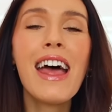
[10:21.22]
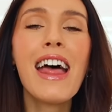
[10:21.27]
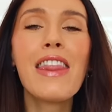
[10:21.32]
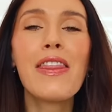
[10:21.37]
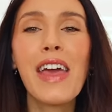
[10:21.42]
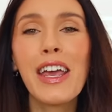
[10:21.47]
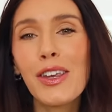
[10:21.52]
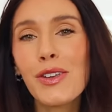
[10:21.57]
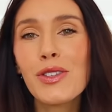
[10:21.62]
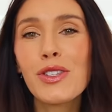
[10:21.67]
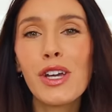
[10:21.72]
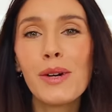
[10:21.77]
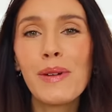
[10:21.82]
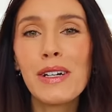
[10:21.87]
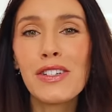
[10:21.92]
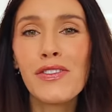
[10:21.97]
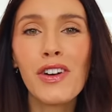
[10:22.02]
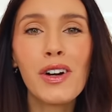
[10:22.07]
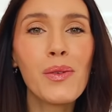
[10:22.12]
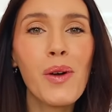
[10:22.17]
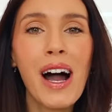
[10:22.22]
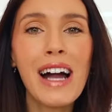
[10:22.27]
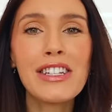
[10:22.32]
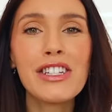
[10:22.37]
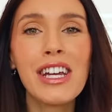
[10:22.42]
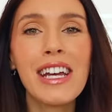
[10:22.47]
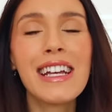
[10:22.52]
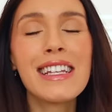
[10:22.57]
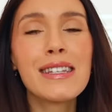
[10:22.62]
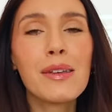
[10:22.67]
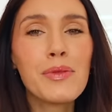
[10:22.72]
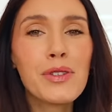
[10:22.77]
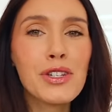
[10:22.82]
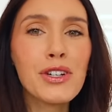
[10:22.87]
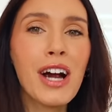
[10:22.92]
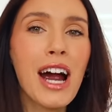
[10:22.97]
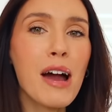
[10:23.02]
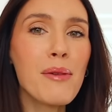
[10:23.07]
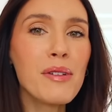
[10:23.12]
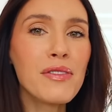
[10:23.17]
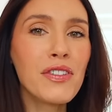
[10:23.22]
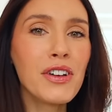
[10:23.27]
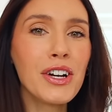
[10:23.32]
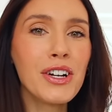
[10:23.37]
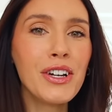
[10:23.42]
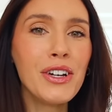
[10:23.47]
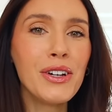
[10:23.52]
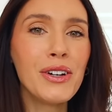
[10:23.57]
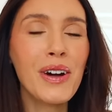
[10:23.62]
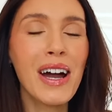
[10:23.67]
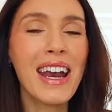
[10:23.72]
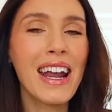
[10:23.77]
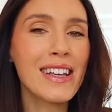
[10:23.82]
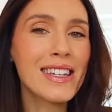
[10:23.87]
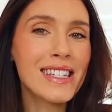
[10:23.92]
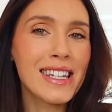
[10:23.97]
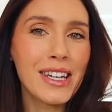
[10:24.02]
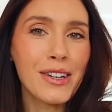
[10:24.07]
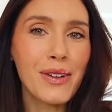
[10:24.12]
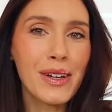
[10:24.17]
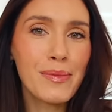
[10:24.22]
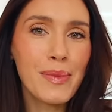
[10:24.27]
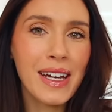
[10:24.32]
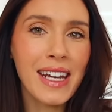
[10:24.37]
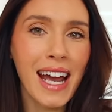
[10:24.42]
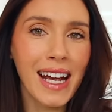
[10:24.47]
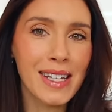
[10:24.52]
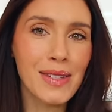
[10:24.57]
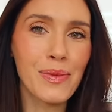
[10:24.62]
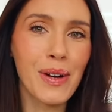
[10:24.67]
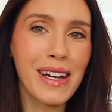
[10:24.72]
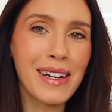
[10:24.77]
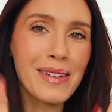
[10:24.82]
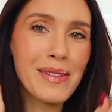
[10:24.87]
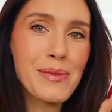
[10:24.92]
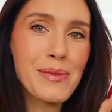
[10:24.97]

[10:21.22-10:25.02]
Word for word: Thank you so much for watching. Subscribe if you're new, and I'll see you in my next one.